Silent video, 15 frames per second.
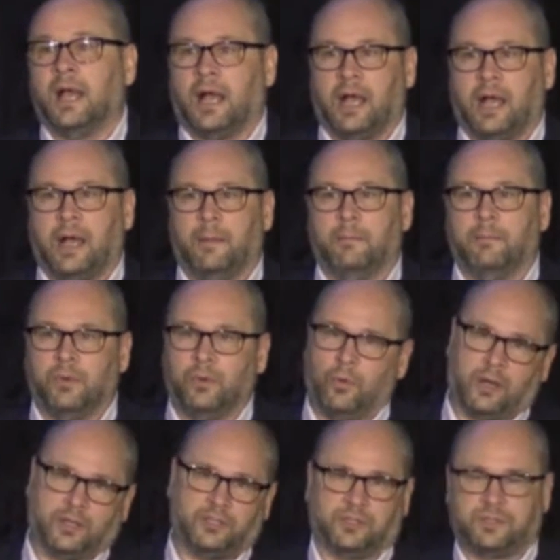
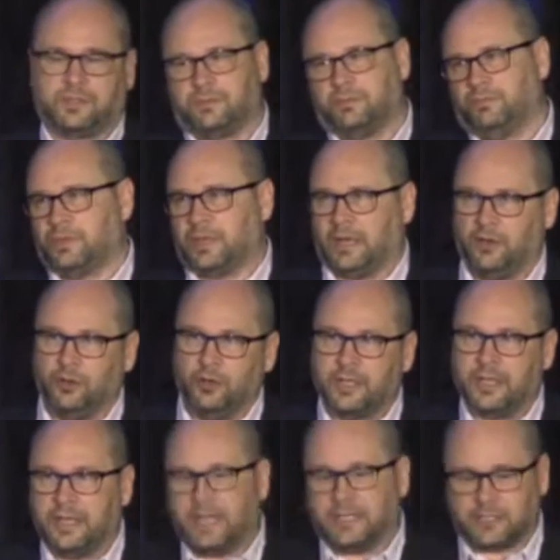who are just kind of
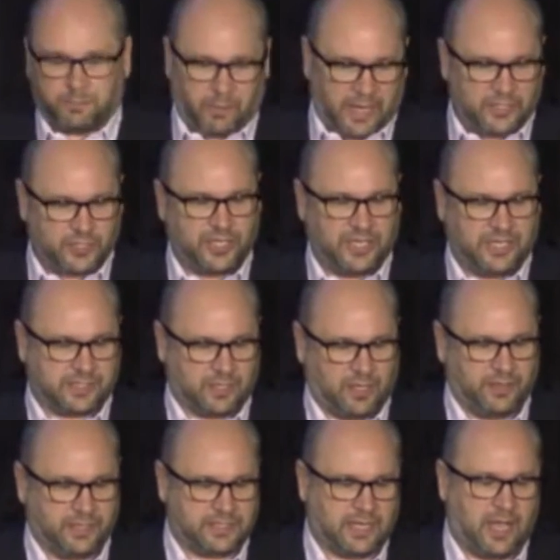looking at spreadsheets
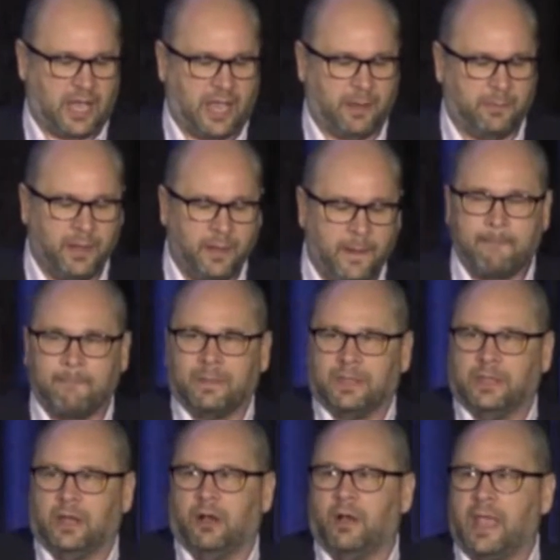all the time,
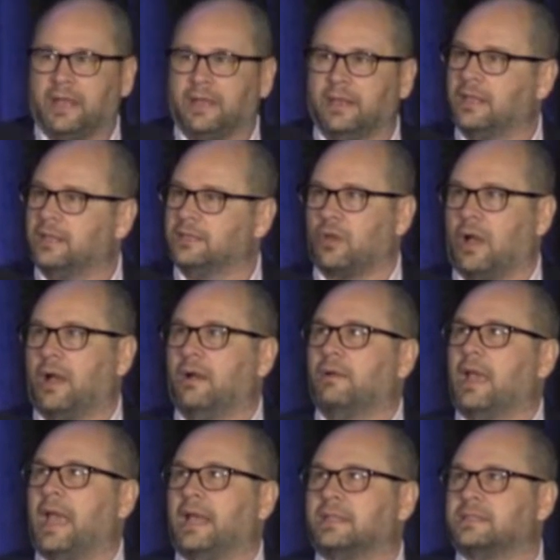you know. And so
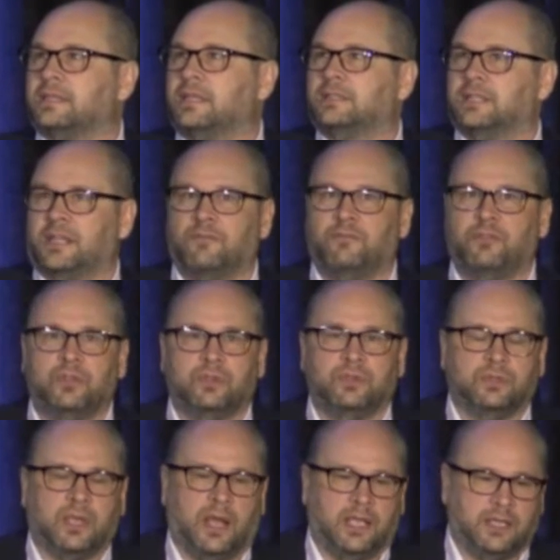to give
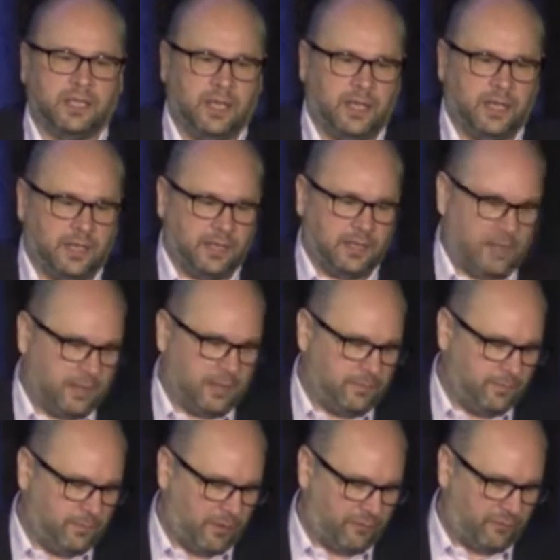you a
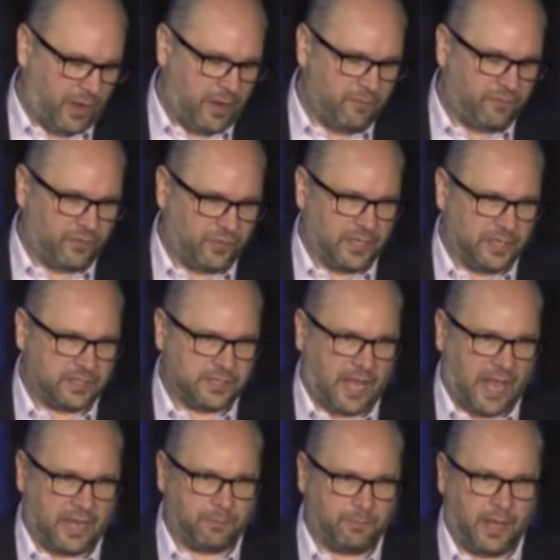frame for this,
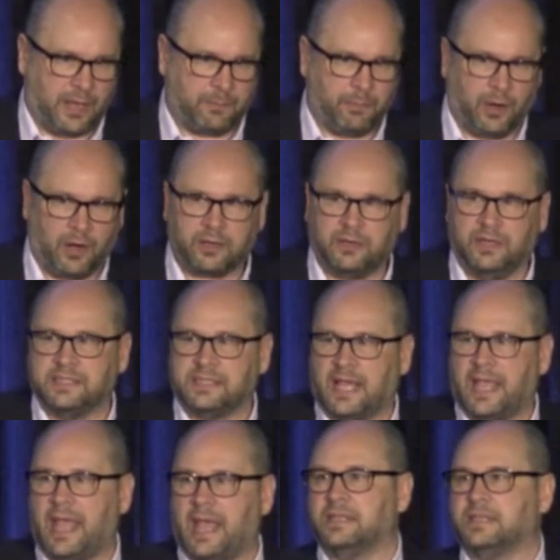at Barclays,
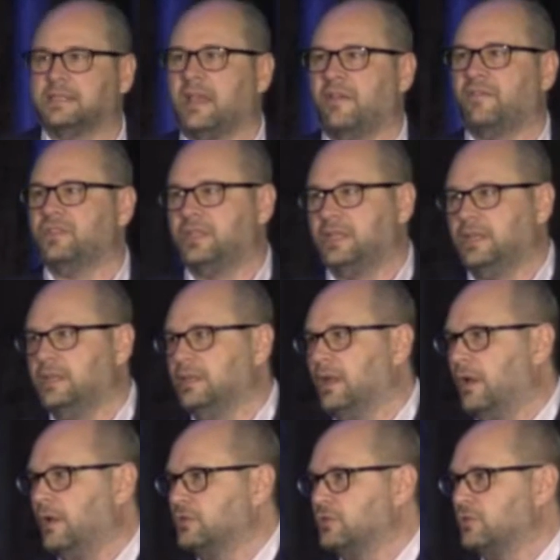I had
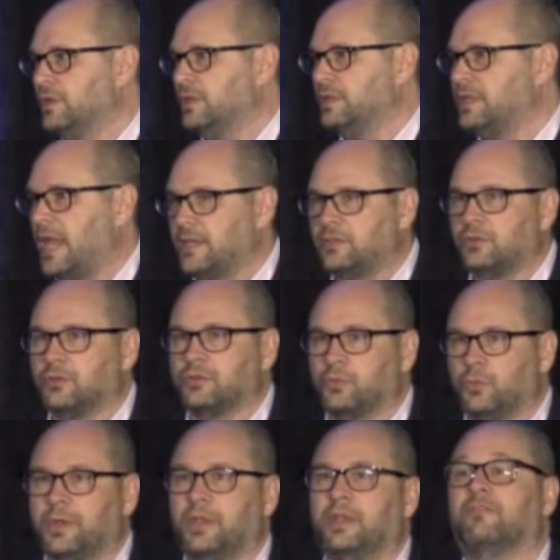1,700
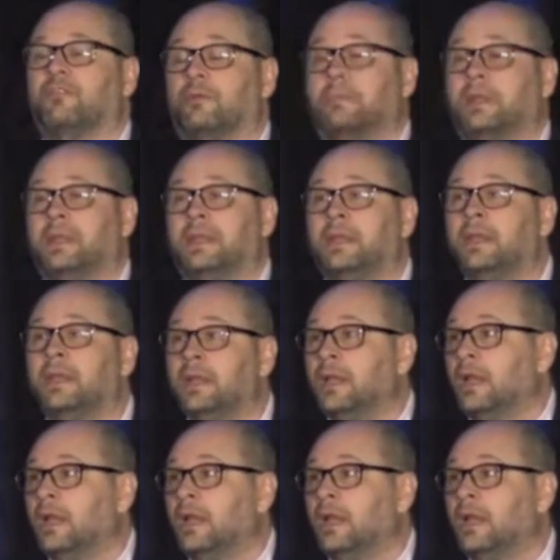testers working for me